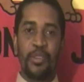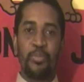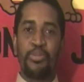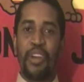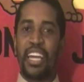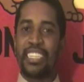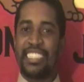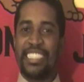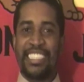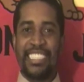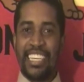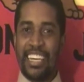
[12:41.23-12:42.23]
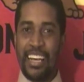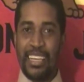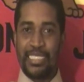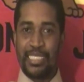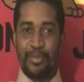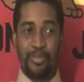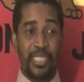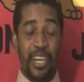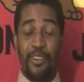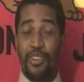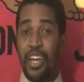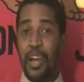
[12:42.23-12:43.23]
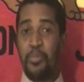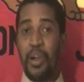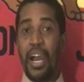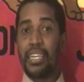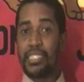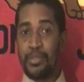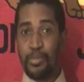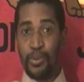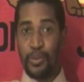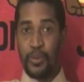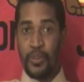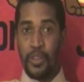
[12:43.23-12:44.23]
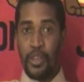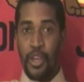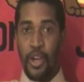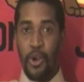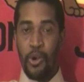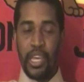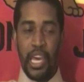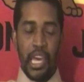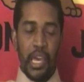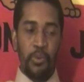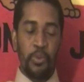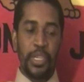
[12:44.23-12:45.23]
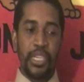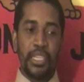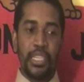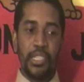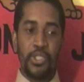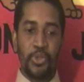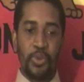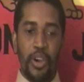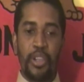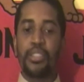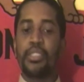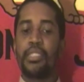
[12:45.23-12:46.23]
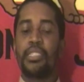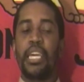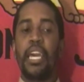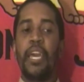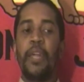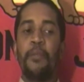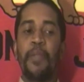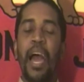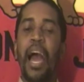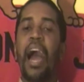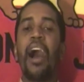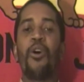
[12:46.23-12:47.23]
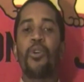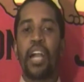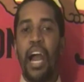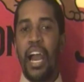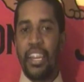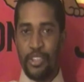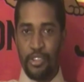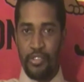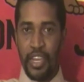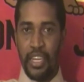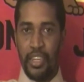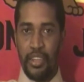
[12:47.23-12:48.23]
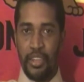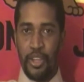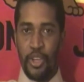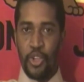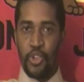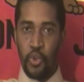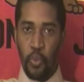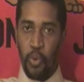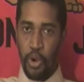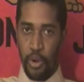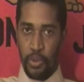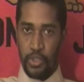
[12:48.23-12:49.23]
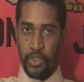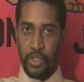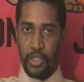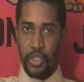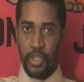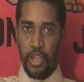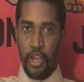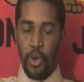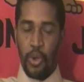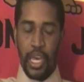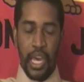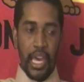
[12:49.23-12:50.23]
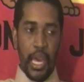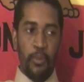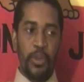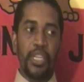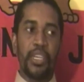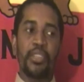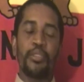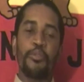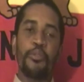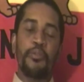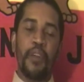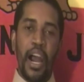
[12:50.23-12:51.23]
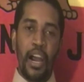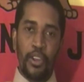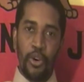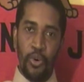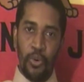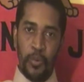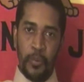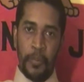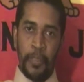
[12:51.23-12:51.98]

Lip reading: practices and customs that are not possible. Okay, and we need to understand how God created the world. Okay, and we need to follow